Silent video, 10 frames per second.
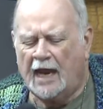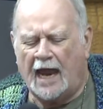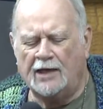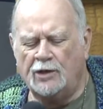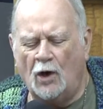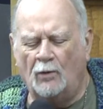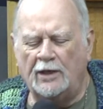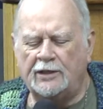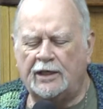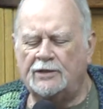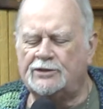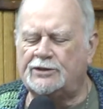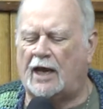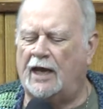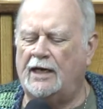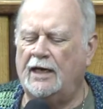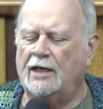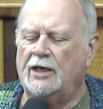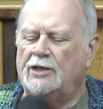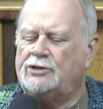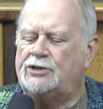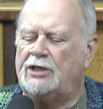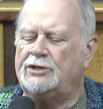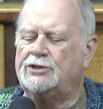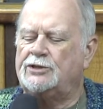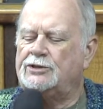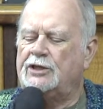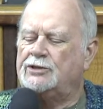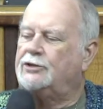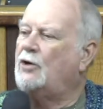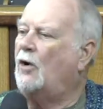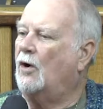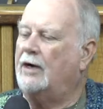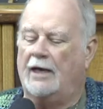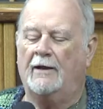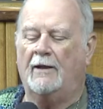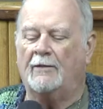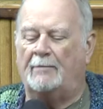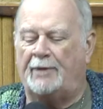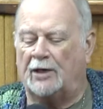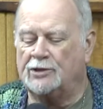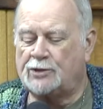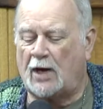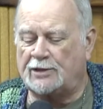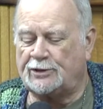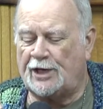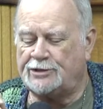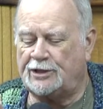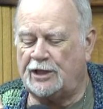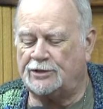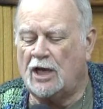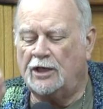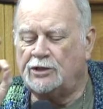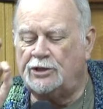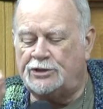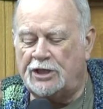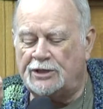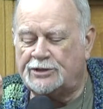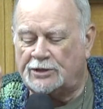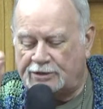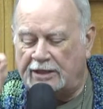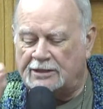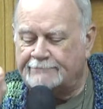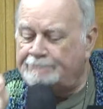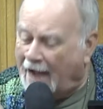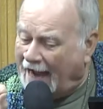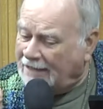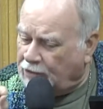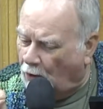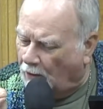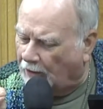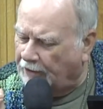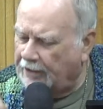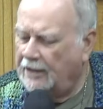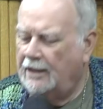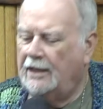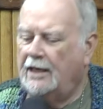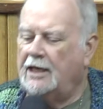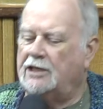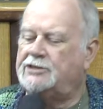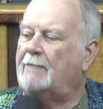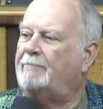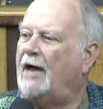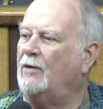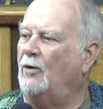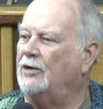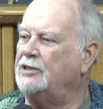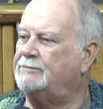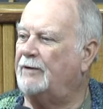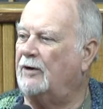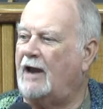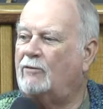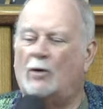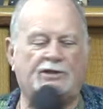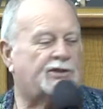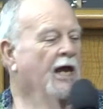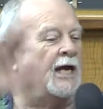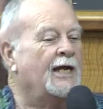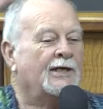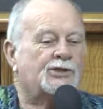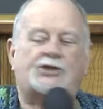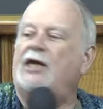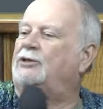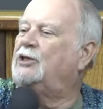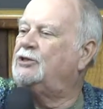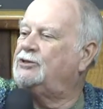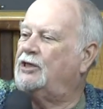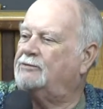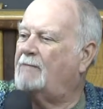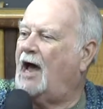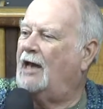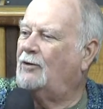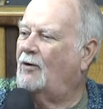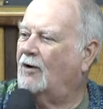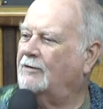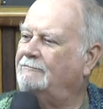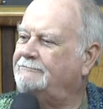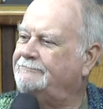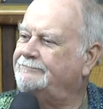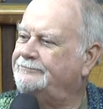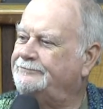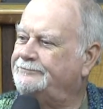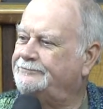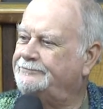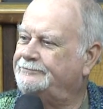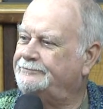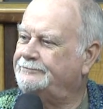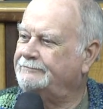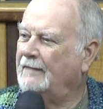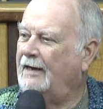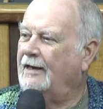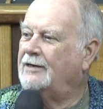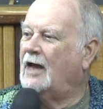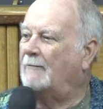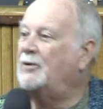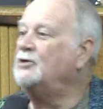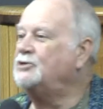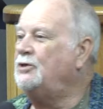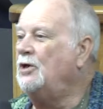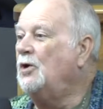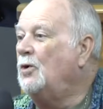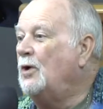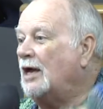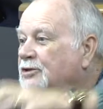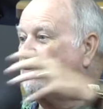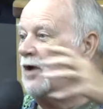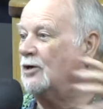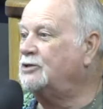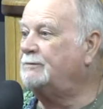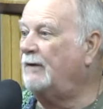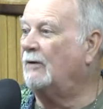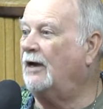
No one who prophesies calls Jesus a curse, and no one can say, Jesus is Lord. The better translation is, Jesus is my Lord, except by the Holy Spirit. Everyone say, Jesus is my Lord.